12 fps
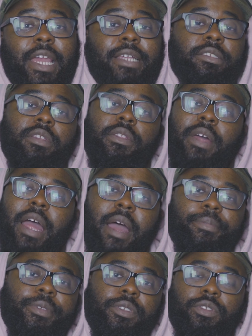has another
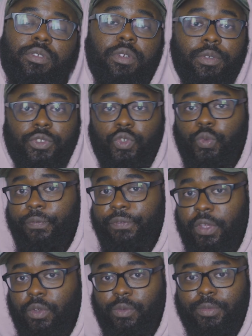option to go and shoot
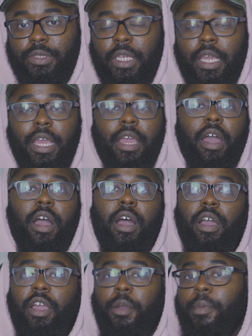films,
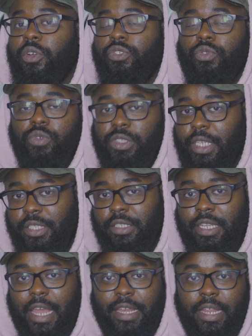commercials, things
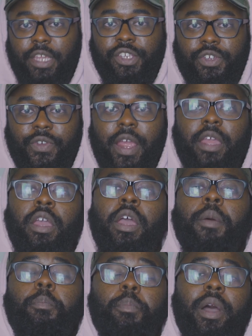of that nature, right?
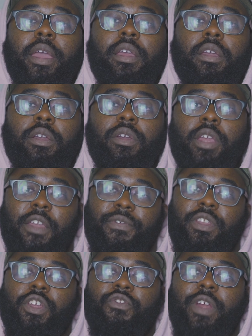But if a
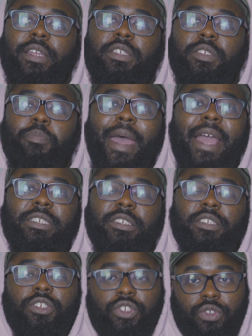director's
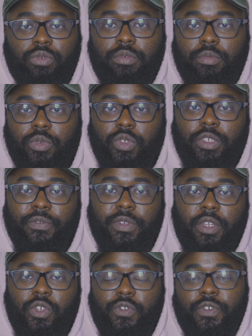passion is shooting music
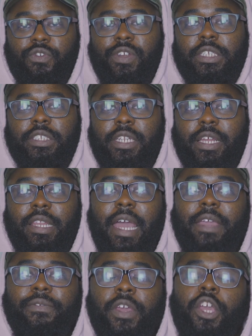videos for the rest of their
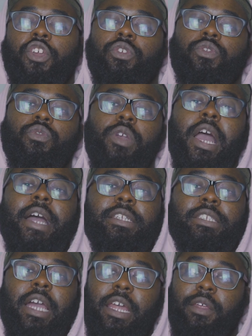life, you
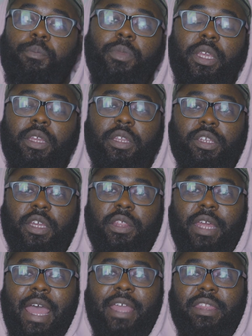guys kind of meet each
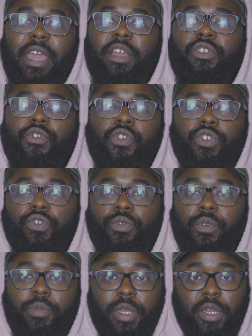other at that
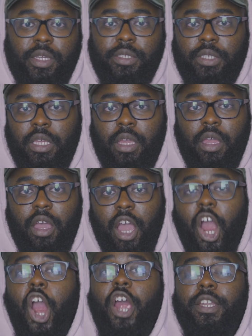crossroad, because
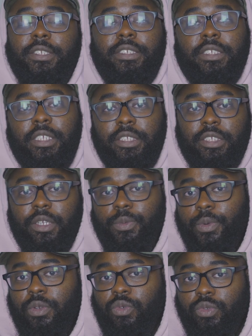an artist needs
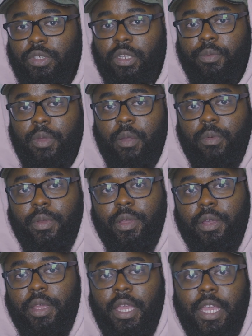someone who's going to be able
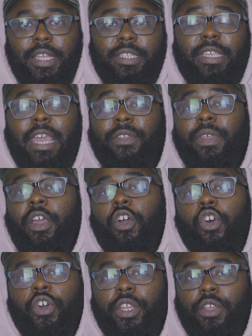to take their
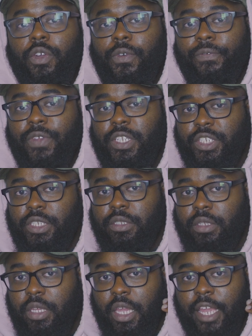audio vision
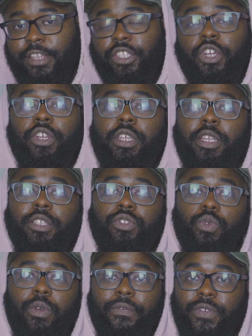and turn it
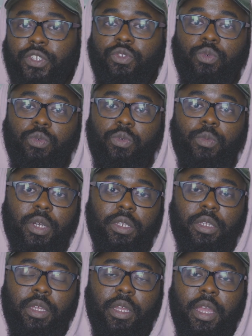into a visual one.
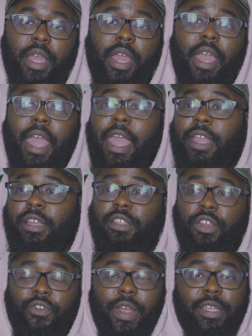And a
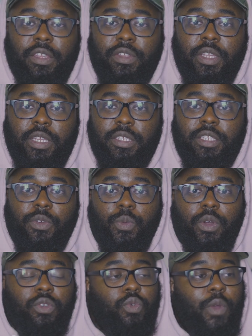director needs
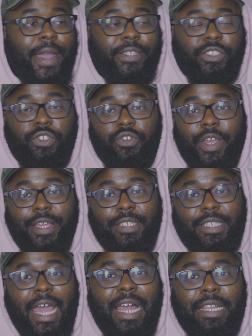someone who has great
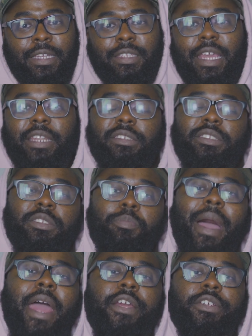talent that
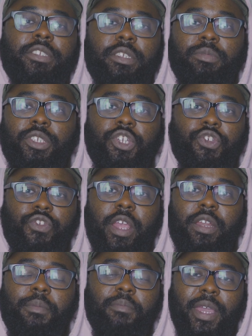inspires them to
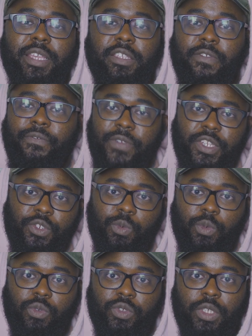create amazing
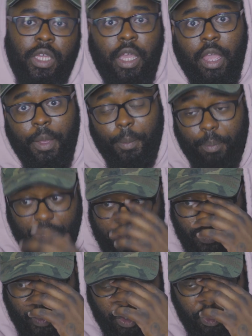visuals.
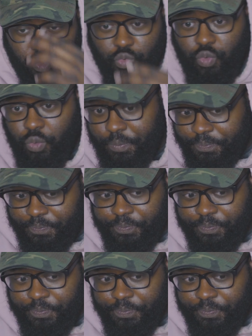But when you